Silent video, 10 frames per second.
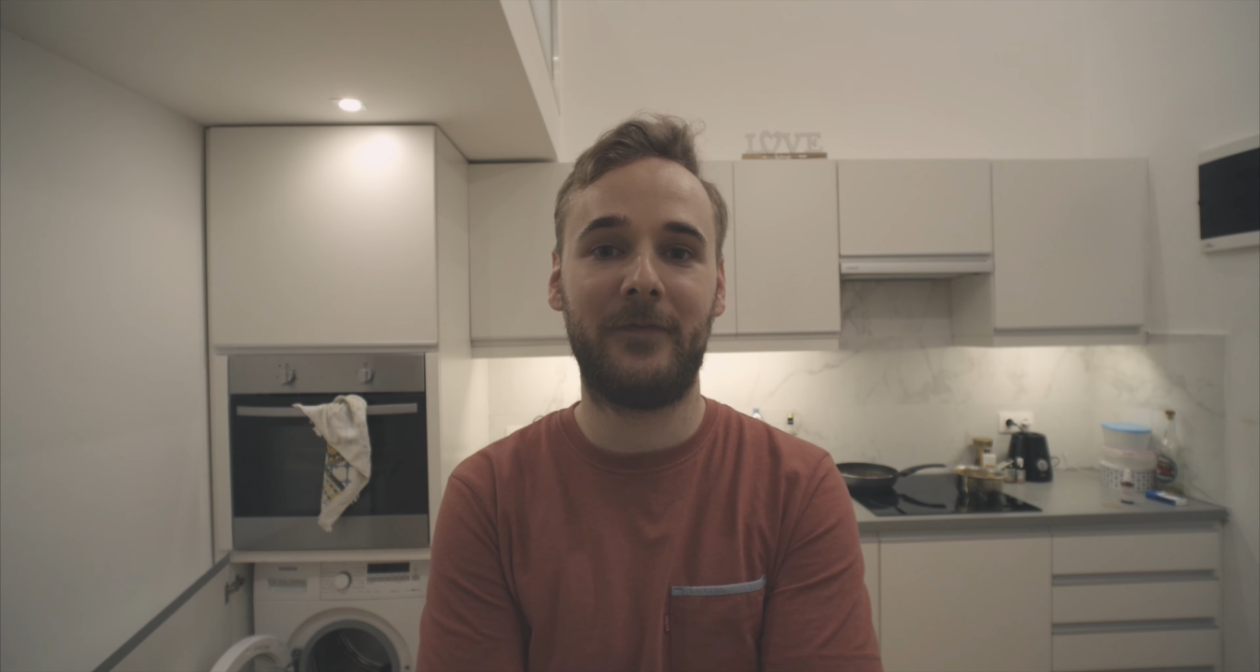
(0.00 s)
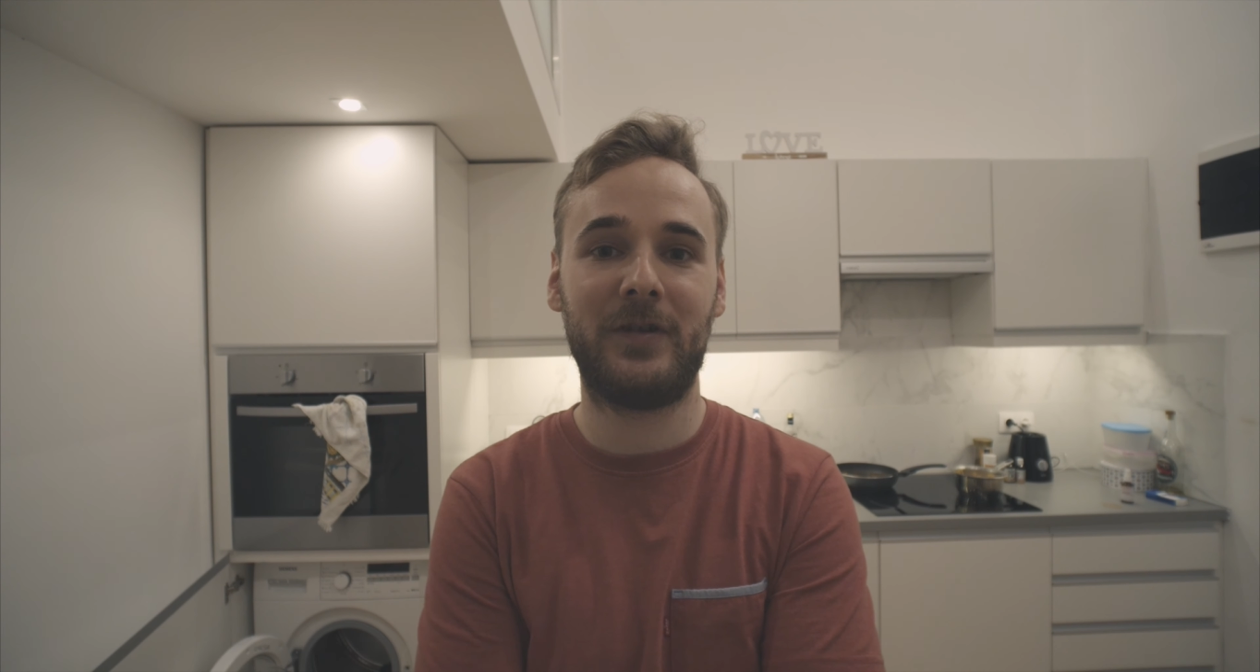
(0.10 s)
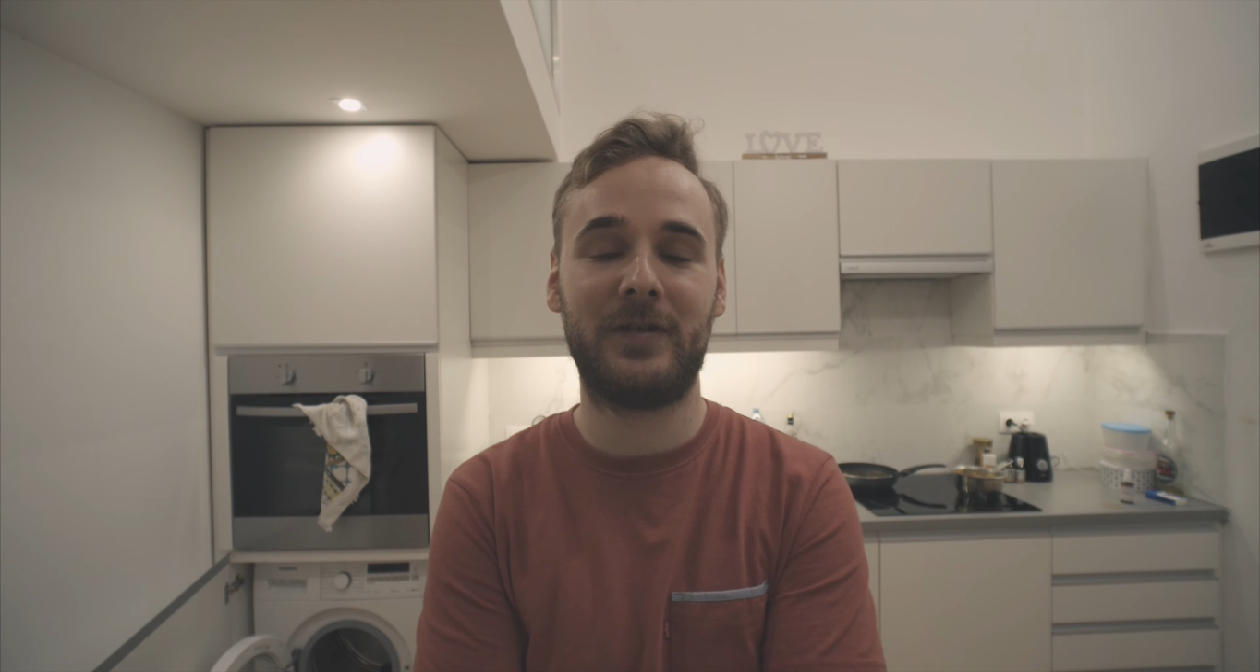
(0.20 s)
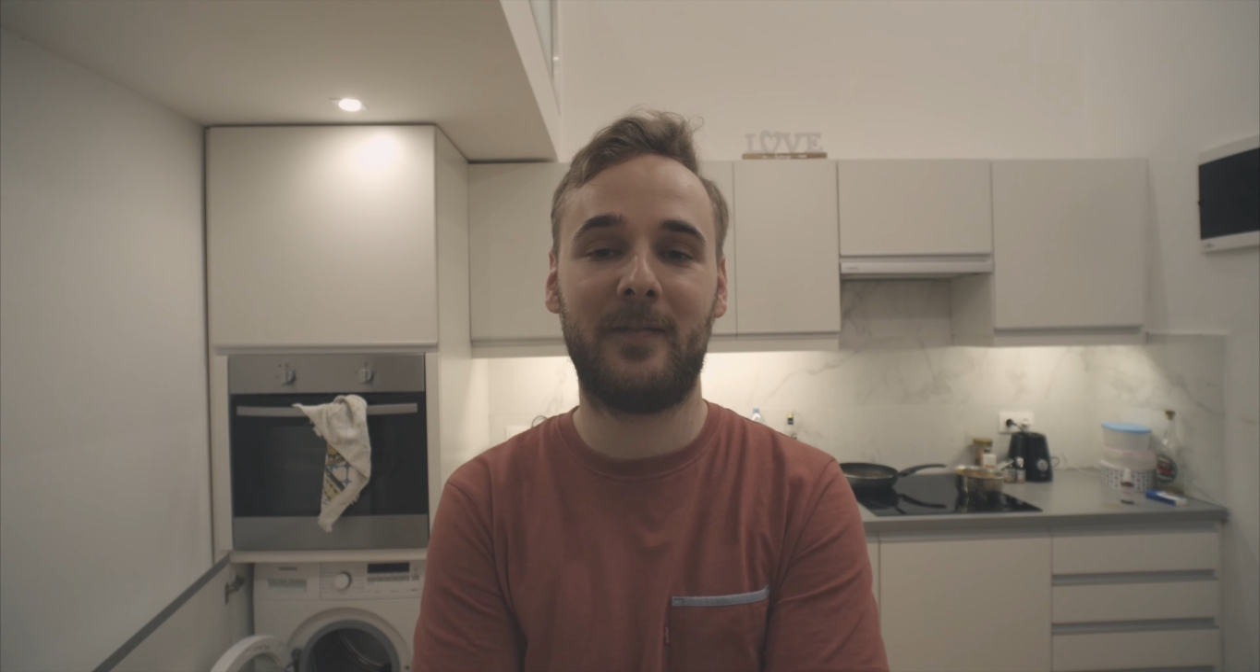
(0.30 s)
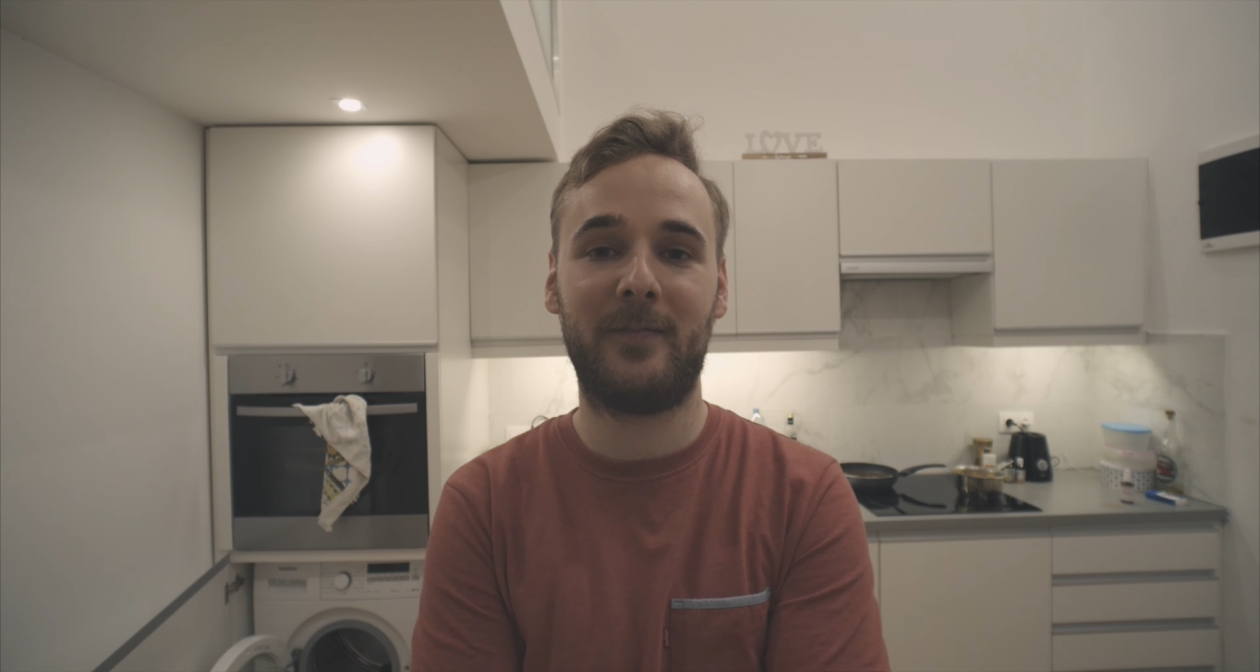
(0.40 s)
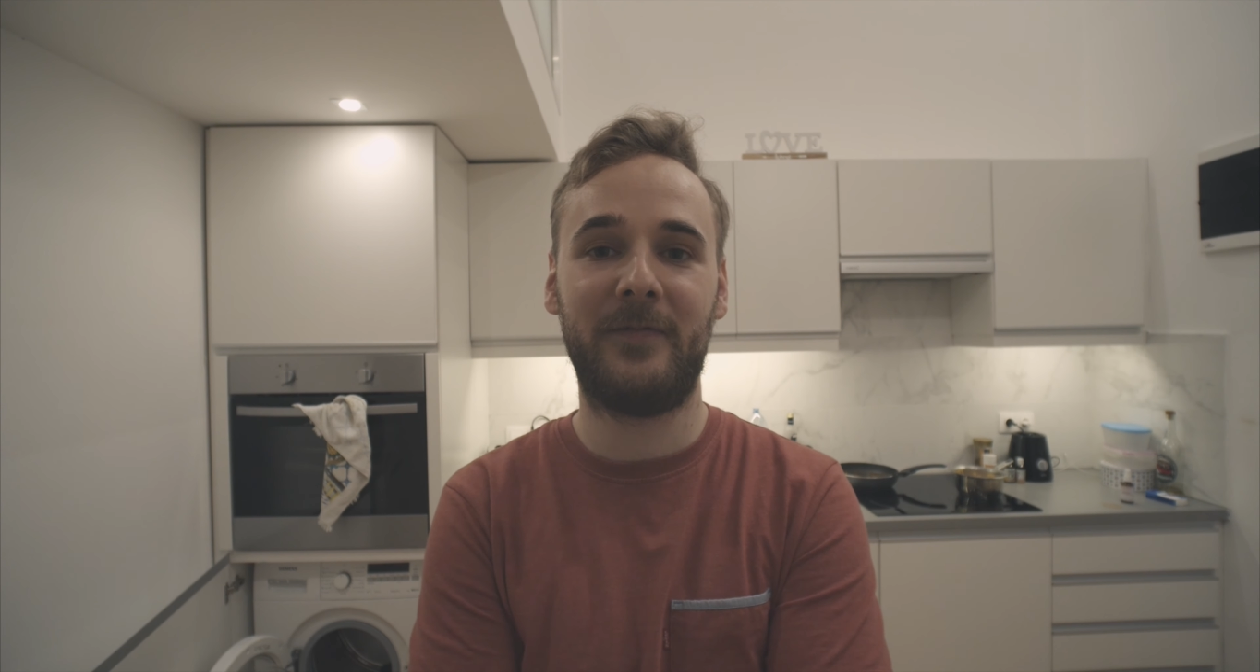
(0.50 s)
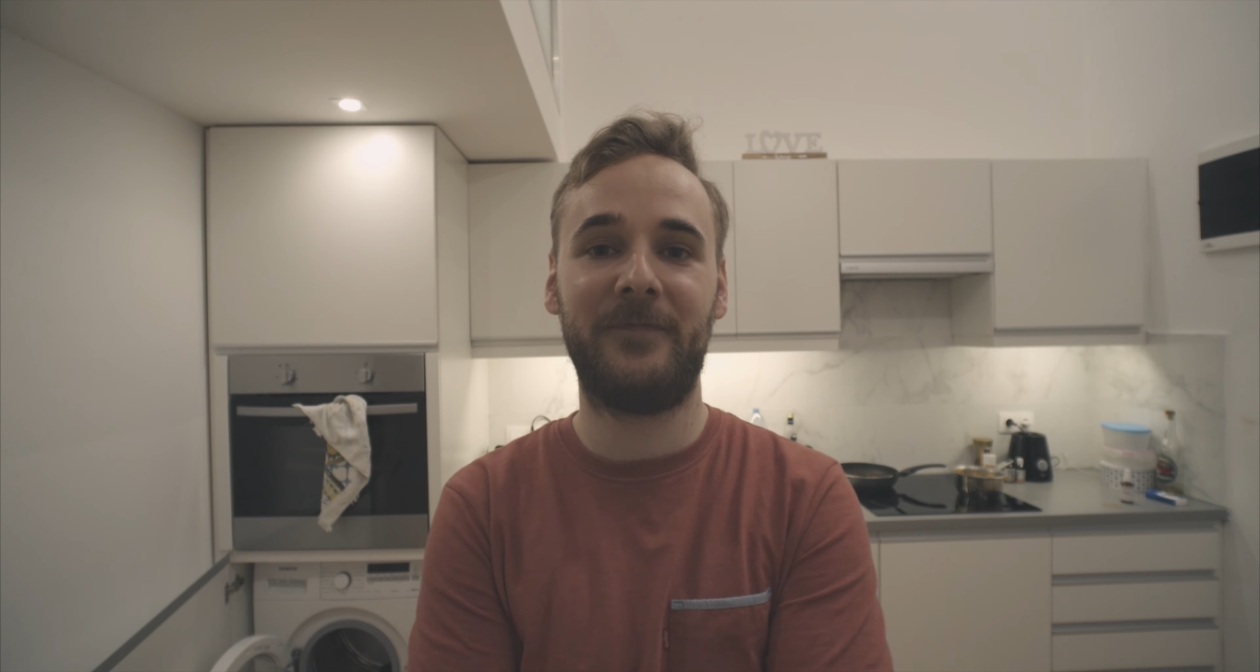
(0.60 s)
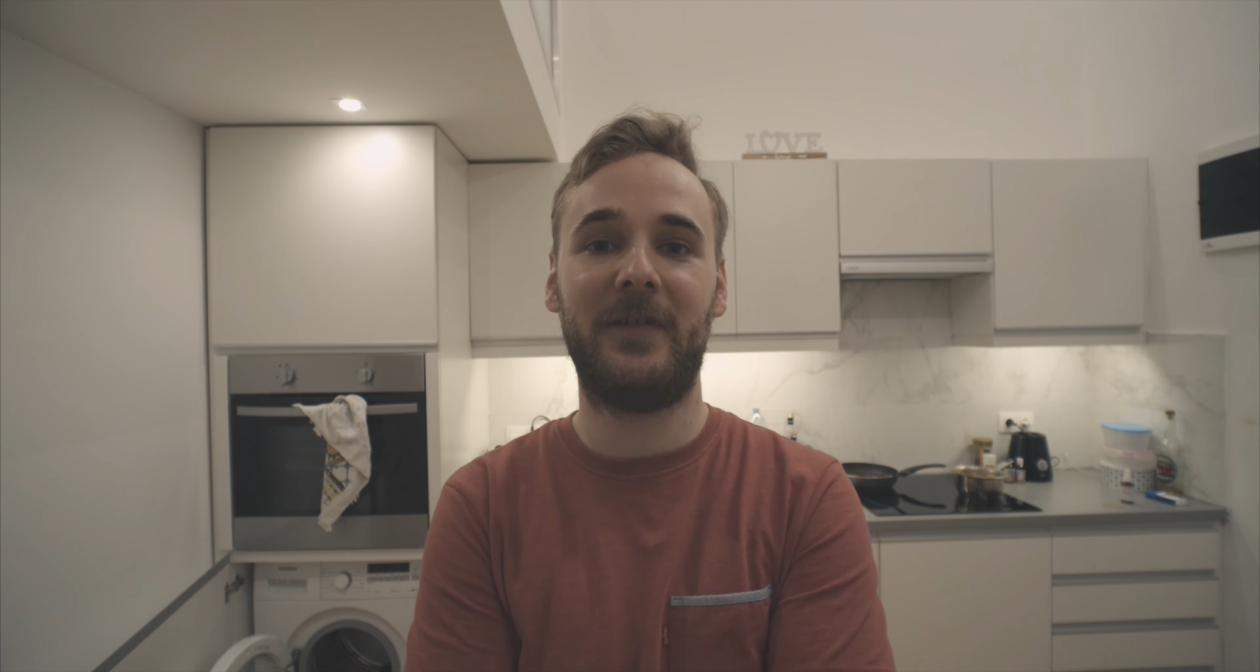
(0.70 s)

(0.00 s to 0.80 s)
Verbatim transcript: questions from